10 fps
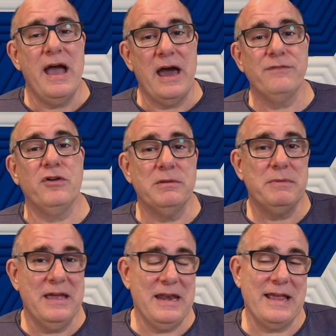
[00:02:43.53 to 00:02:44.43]
and I've got them
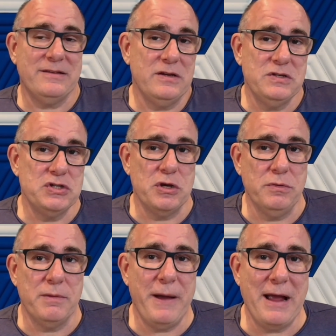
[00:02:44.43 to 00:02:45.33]
connected to
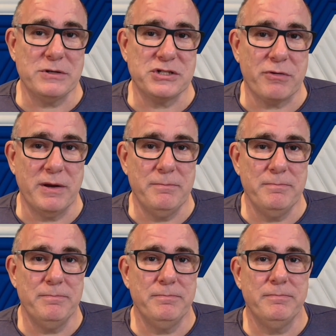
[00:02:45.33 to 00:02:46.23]
the power stream.
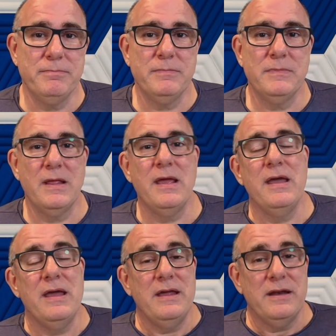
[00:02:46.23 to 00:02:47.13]

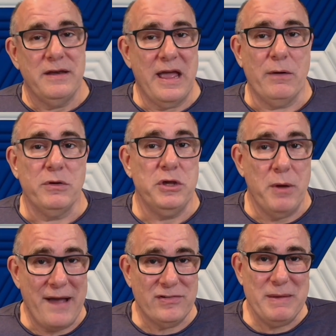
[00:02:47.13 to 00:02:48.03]
Now, you
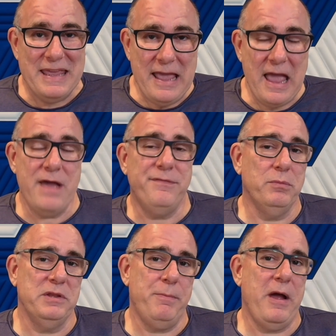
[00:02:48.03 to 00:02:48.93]
have to be careful
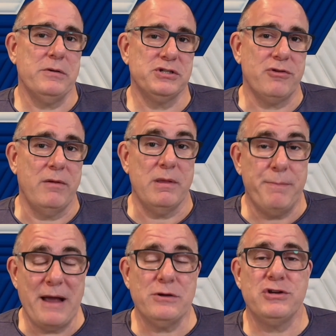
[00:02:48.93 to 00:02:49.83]
with the power stream. The
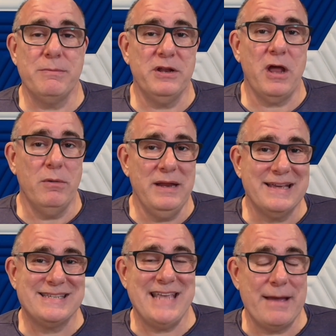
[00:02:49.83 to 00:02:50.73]
power stream can only
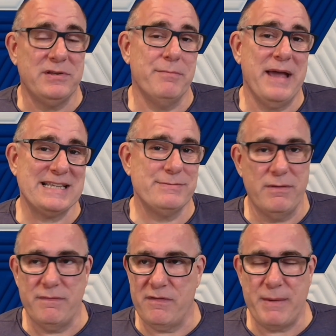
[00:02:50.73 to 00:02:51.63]
accept a
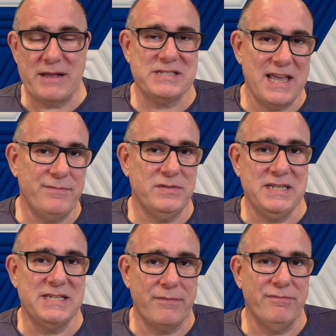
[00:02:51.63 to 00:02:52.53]
maximum of about
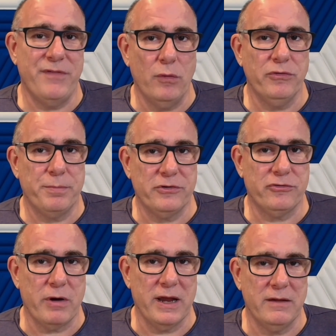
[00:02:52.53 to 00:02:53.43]
seventy-seven volts per
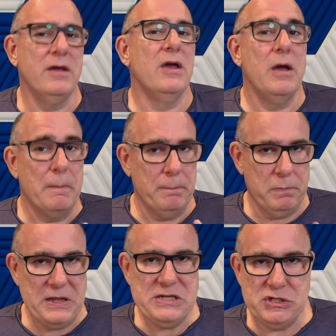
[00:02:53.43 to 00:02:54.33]
string.
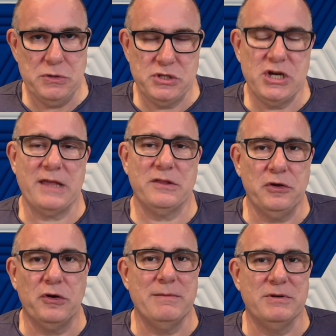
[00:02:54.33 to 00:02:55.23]
Please do check the
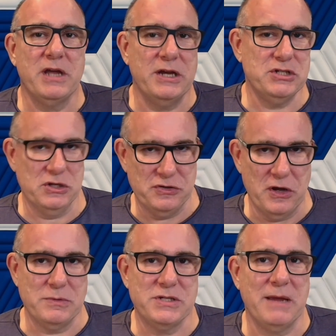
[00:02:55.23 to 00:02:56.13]
documentation,
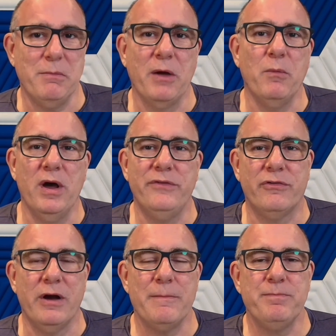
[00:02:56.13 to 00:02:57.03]
don't take my word
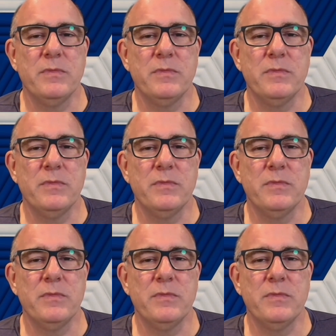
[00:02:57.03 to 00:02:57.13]
for it.